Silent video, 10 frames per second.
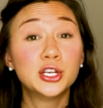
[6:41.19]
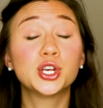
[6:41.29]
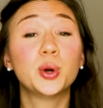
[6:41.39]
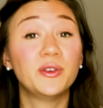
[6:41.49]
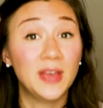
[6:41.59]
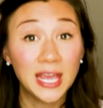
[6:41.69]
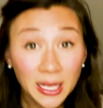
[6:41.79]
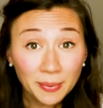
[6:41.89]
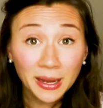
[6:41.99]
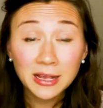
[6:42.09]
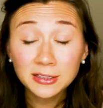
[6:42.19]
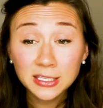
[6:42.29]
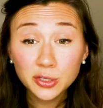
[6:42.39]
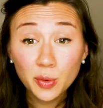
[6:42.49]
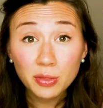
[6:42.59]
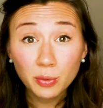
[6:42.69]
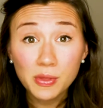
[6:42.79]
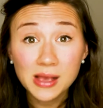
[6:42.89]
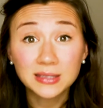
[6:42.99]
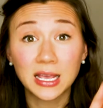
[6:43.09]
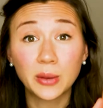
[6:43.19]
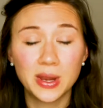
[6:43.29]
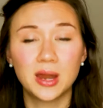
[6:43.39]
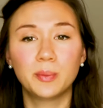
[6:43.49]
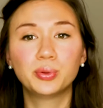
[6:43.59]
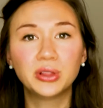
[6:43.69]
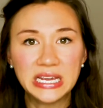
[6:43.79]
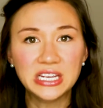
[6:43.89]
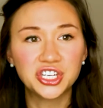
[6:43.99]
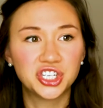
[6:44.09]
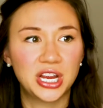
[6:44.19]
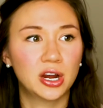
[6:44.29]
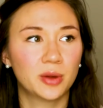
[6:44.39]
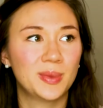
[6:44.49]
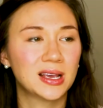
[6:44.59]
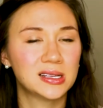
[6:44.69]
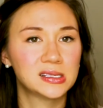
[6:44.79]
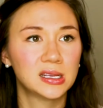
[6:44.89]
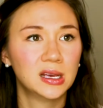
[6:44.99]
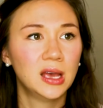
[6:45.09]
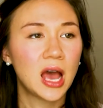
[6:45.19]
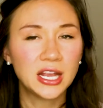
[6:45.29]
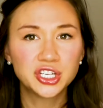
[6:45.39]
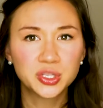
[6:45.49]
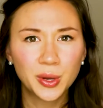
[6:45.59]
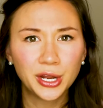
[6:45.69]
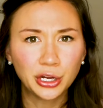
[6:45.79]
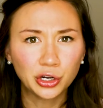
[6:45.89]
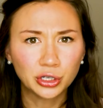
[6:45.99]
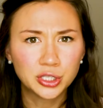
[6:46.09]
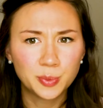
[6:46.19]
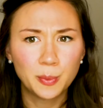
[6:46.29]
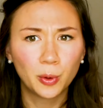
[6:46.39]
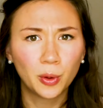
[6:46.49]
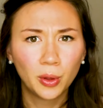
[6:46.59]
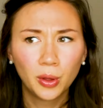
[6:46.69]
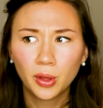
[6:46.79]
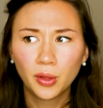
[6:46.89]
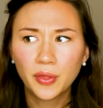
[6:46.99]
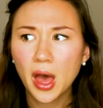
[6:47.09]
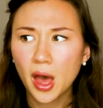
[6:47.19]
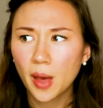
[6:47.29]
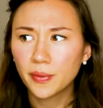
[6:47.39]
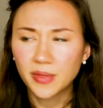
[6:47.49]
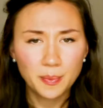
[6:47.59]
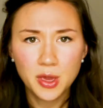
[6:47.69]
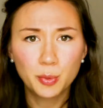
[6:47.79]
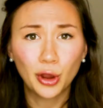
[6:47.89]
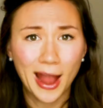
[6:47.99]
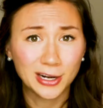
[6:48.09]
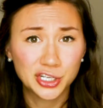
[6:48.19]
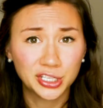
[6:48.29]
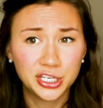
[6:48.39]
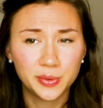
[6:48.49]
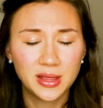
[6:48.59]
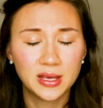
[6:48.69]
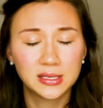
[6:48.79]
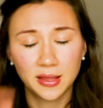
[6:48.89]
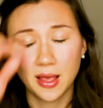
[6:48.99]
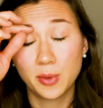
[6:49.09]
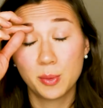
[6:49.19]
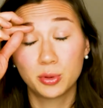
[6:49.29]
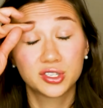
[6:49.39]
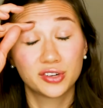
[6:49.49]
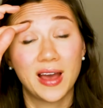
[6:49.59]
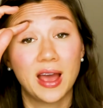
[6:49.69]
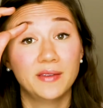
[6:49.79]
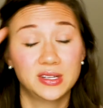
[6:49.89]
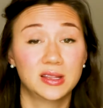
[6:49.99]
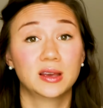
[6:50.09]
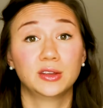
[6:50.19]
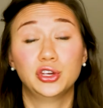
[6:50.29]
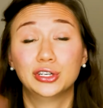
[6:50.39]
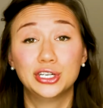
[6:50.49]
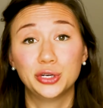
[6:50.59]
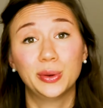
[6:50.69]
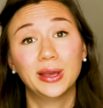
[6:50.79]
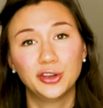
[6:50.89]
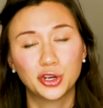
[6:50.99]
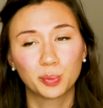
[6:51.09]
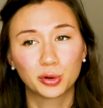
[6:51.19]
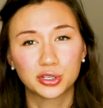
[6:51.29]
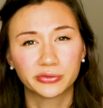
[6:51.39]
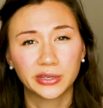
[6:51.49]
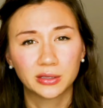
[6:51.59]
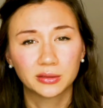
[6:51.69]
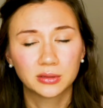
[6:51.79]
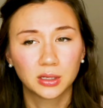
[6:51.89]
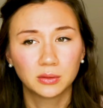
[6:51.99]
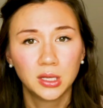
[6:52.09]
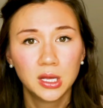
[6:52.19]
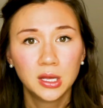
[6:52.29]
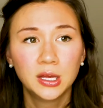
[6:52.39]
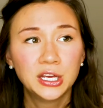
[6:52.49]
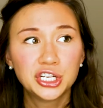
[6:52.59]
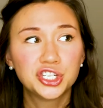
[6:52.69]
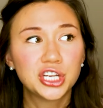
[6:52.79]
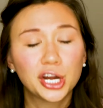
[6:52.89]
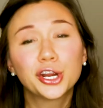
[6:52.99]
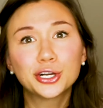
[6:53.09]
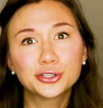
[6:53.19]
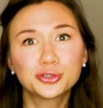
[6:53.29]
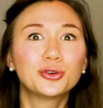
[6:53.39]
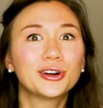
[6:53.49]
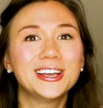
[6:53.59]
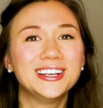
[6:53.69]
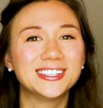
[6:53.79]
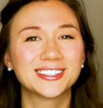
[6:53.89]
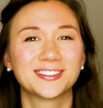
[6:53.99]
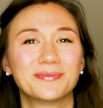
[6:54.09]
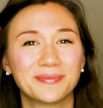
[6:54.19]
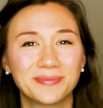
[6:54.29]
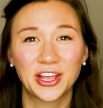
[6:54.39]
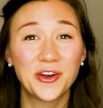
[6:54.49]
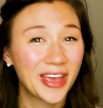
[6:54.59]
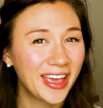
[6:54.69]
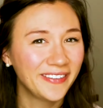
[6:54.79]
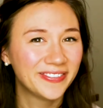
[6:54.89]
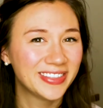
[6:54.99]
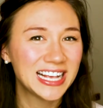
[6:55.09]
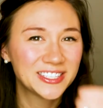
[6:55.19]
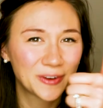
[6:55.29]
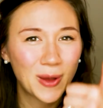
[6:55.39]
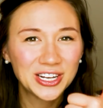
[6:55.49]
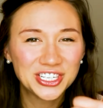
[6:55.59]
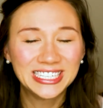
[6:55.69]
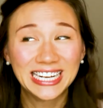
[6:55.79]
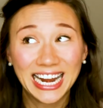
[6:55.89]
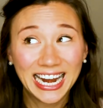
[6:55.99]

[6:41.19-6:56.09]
So if anybody else is going through this like we did, please share, because I just want to encourage people that people are actually doing this, and that people survived, and that you can do it and you can persevere. So share your stories. Okay, thanks for watching.